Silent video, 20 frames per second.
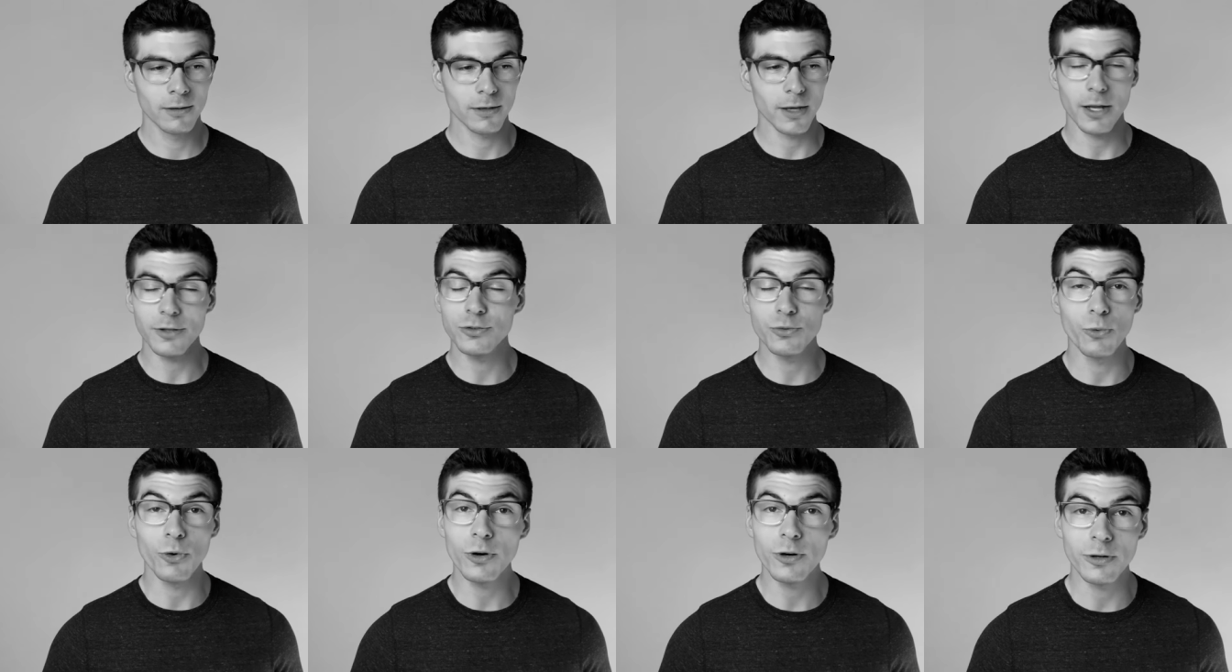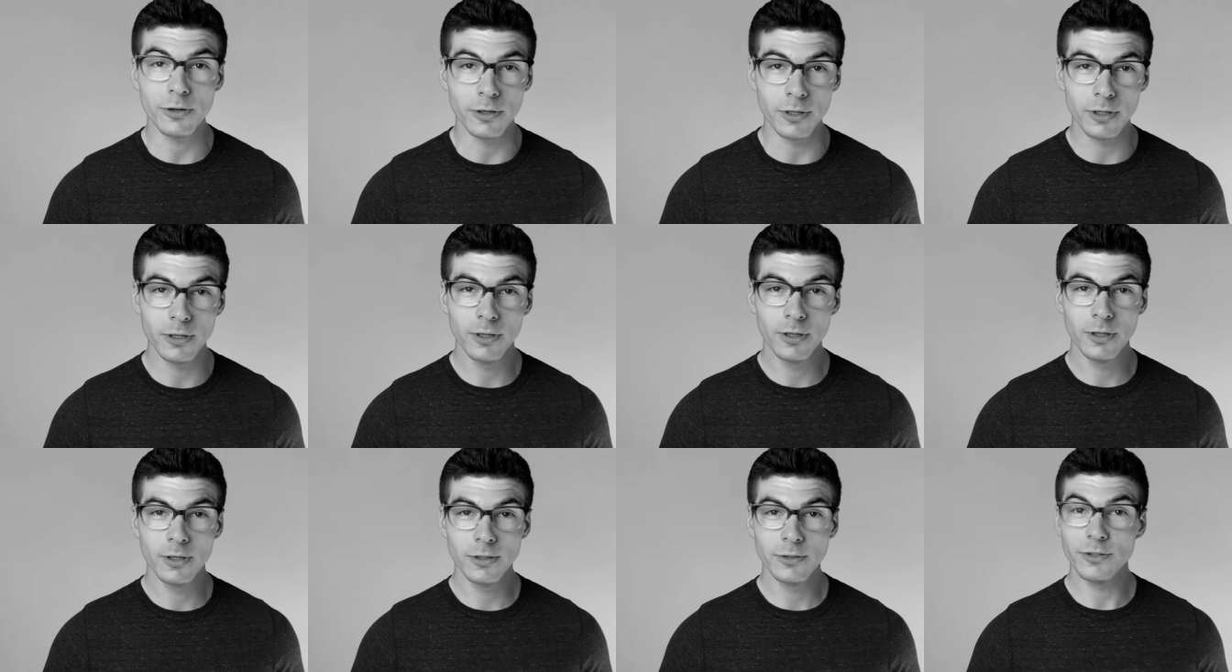God's word
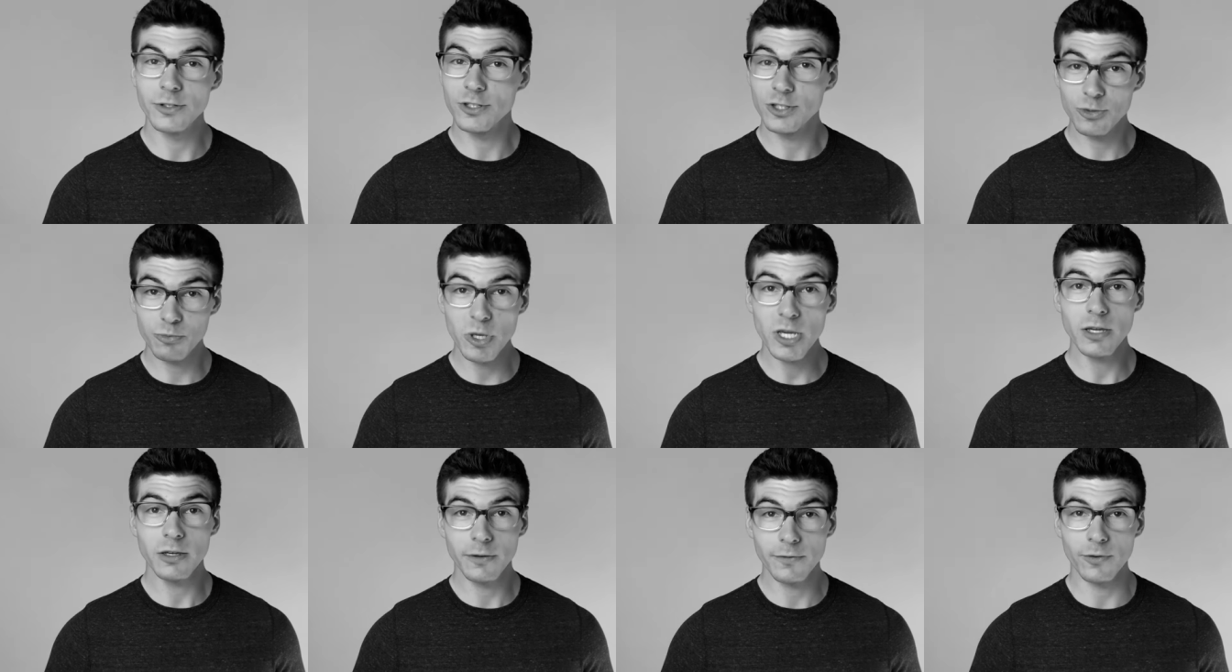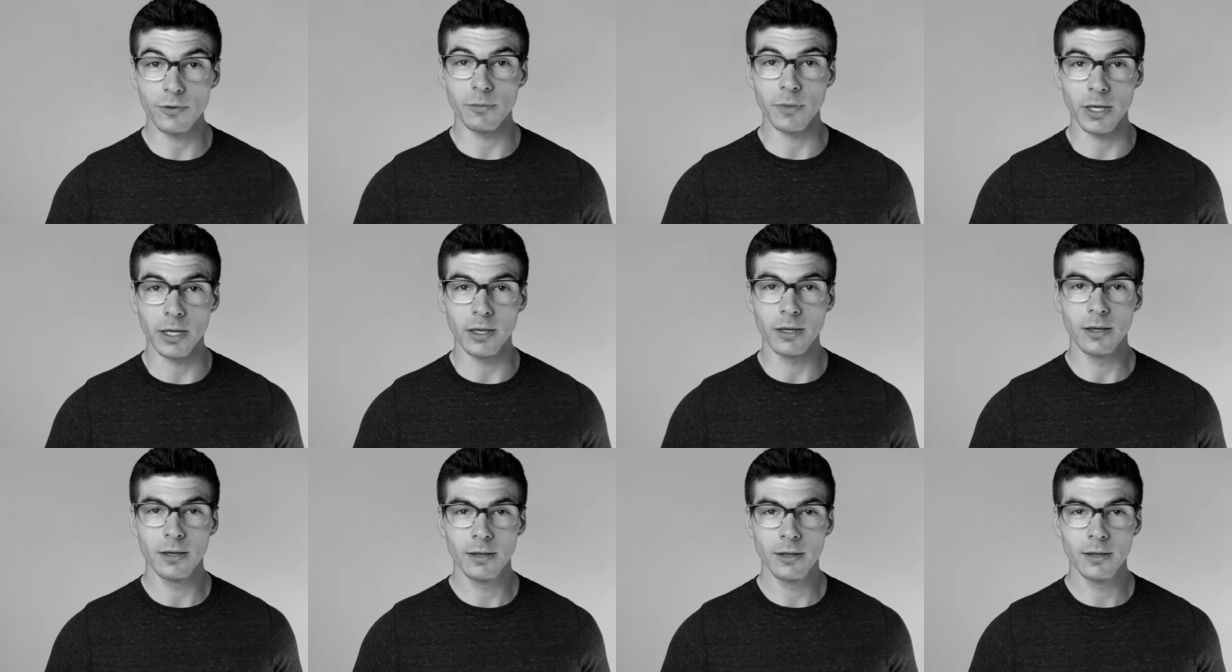to speak for me.